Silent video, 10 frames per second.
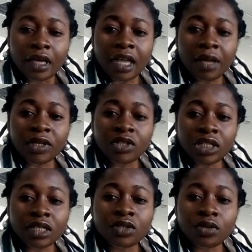I am
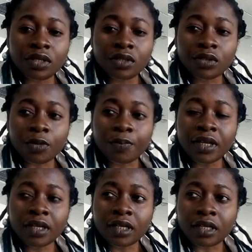attracted to this
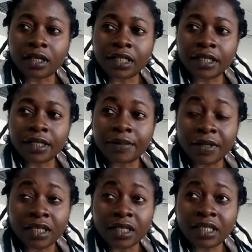topic
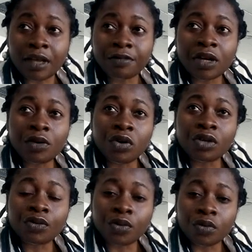because after
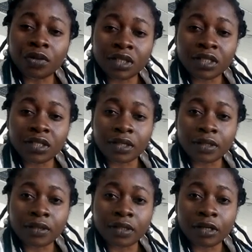going through this
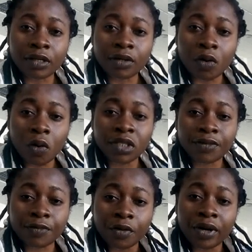
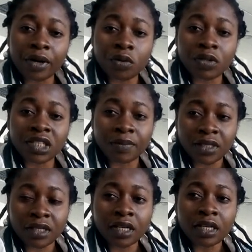course for a whole
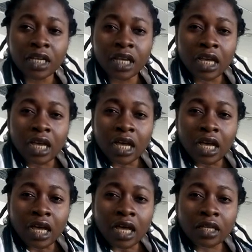semester,
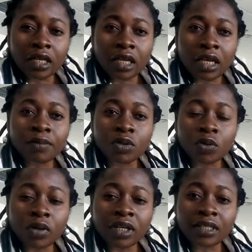I came
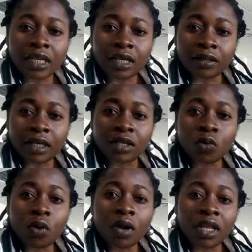to understand that the
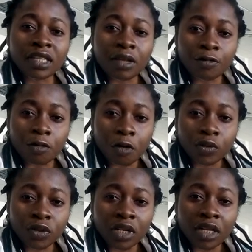world has
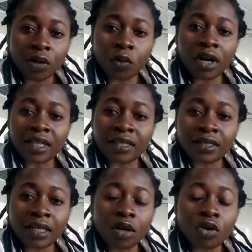evolved today. The world has
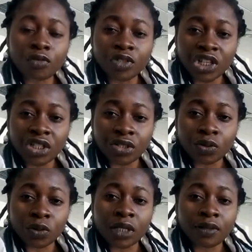seen a lot of changes
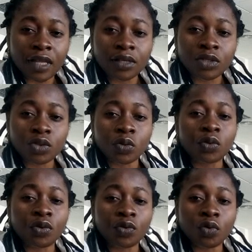today thanks
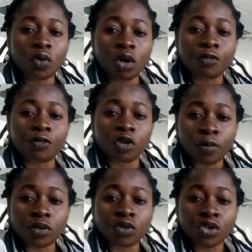to the role of
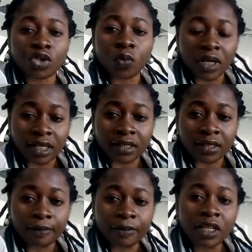global social workers,